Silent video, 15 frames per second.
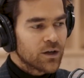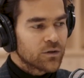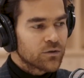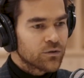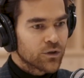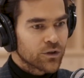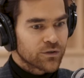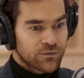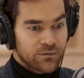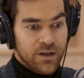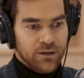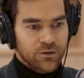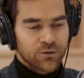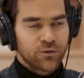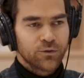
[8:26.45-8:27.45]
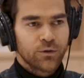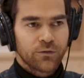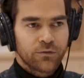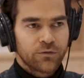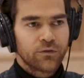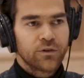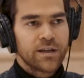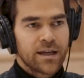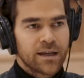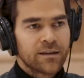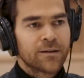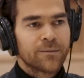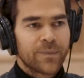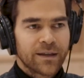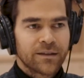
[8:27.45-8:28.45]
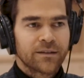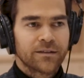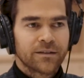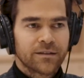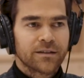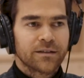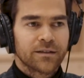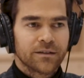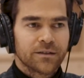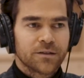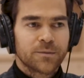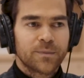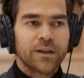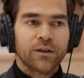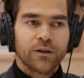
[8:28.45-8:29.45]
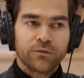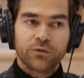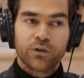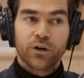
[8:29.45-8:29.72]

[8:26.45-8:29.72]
To do a fully independent spin-off.